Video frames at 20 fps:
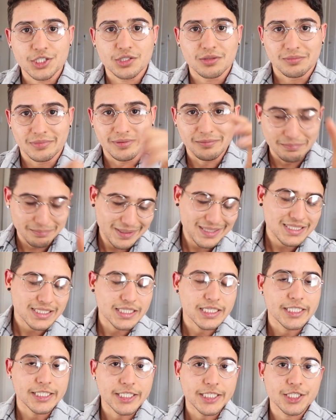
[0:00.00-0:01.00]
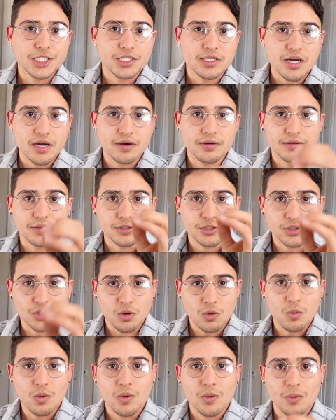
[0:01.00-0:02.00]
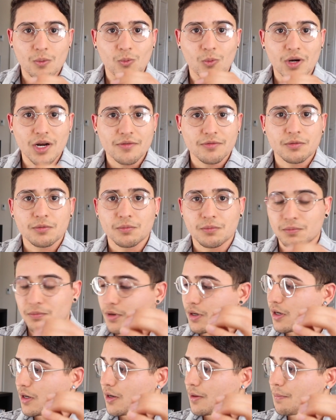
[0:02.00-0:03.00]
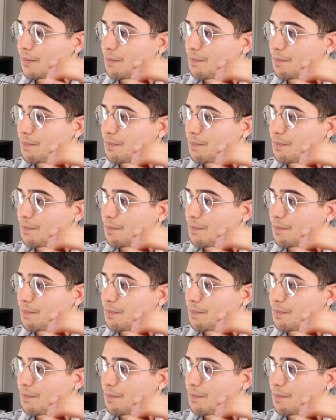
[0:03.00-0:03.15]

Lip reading: reach, basically niche down. So whenever